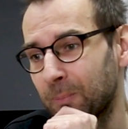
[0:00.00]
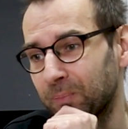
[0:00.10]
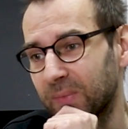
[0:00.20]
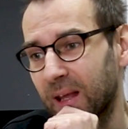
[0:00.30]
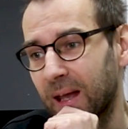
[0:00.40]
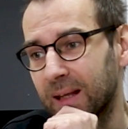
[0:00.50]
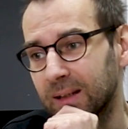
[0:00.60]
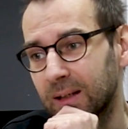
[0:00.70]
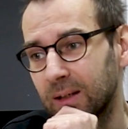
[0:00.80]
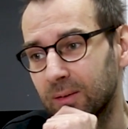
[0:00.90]
and
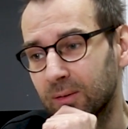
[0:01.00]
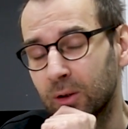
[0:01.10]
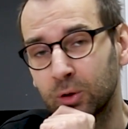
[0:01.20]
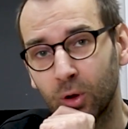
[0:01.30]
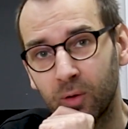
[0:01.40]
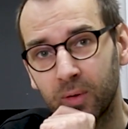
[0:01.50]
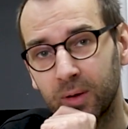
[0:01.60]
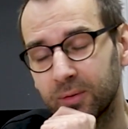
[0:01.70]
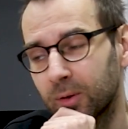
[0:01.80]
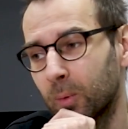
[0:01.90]
his
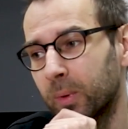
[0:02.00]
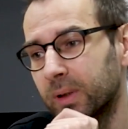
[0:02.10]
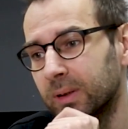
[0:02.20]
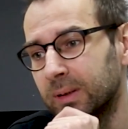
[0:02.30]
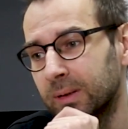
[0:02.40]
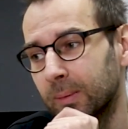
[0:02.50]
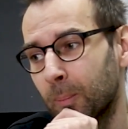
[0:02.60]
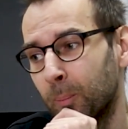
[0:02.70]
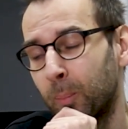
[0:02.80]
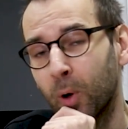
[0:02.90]
novels were
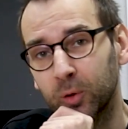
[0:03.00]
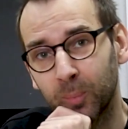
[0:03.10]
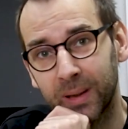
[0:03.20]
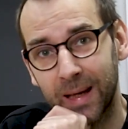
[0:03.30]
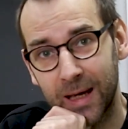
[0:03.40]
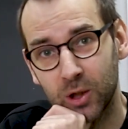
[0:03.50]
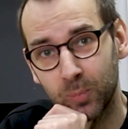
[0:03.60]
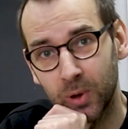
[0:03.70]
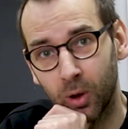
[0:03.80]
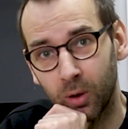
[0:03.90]
bought by
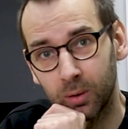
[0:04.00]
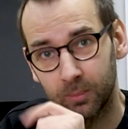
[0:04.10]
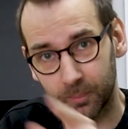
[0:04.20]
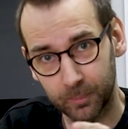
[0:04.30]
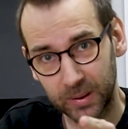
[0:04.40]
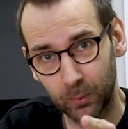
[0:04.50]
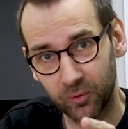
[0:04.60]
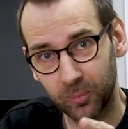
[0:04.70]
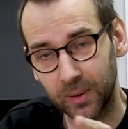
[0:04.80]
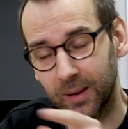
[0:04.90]
HBO, Be
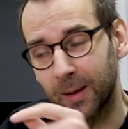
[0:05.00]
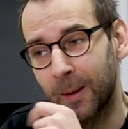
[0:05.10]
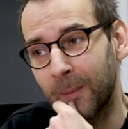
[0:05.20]
With Me,